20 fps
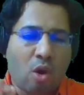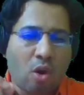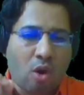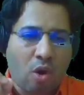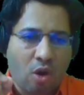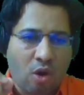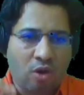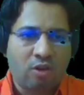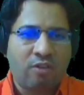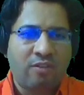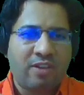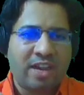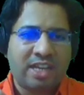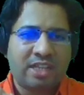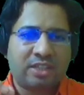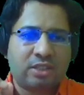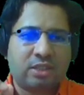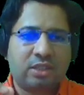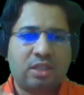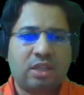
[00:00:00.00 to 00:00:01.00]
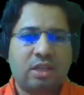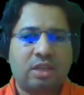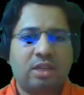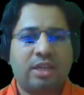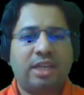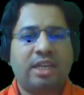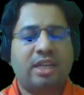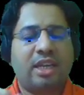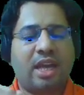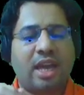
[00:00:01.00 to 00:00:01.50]
always the
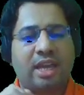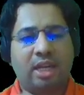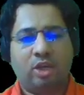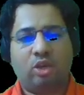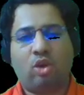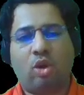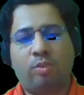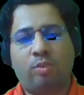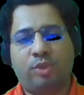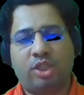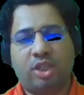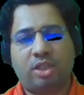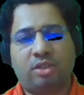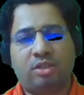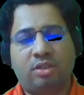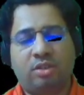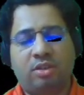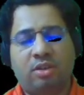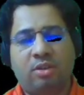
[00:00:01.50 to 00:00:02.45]
indirect object.